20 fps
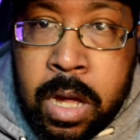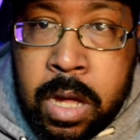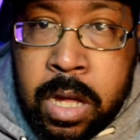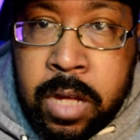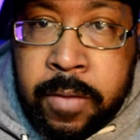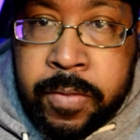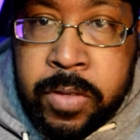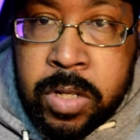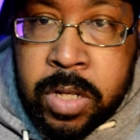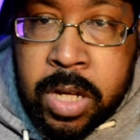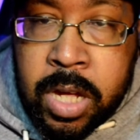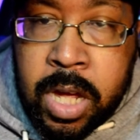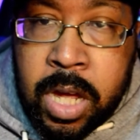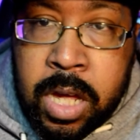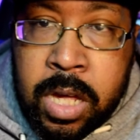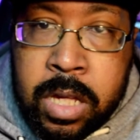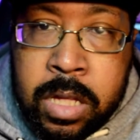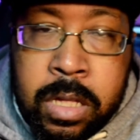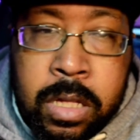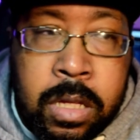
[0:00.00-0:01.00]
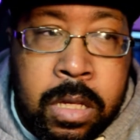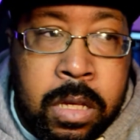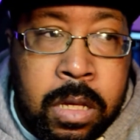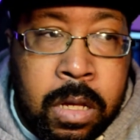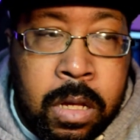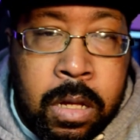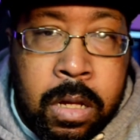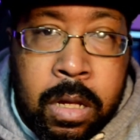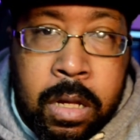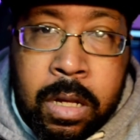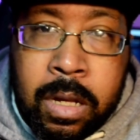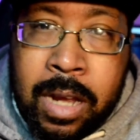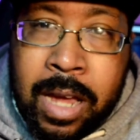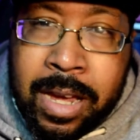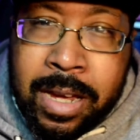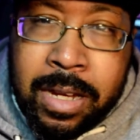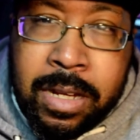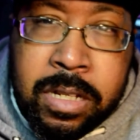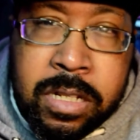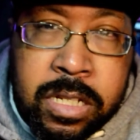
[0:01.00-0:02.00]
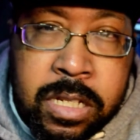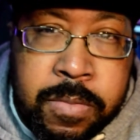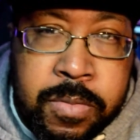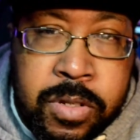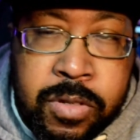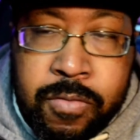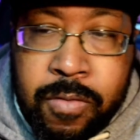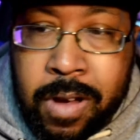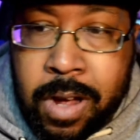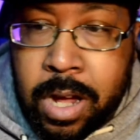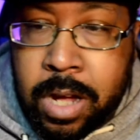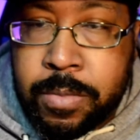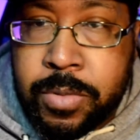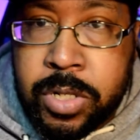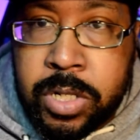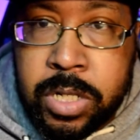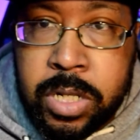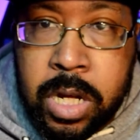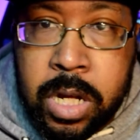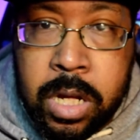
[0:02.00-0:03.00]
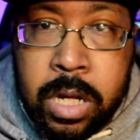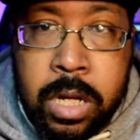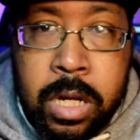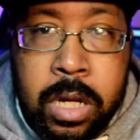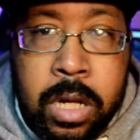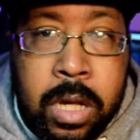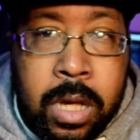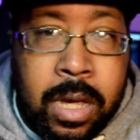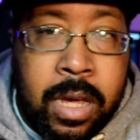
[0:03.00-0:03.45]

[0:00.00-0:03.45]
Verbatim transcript: If you can, like, subscribe, share,